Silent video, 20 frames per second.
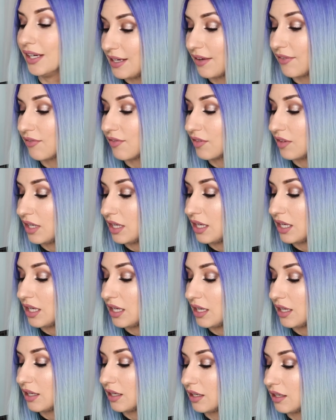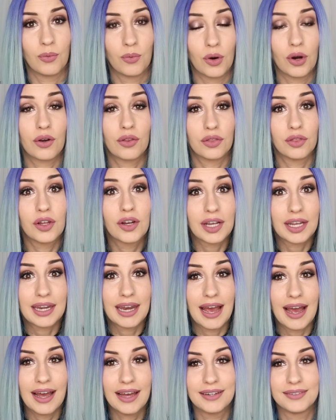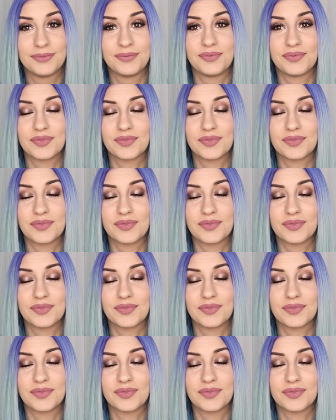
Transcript: Definitely worth looking at.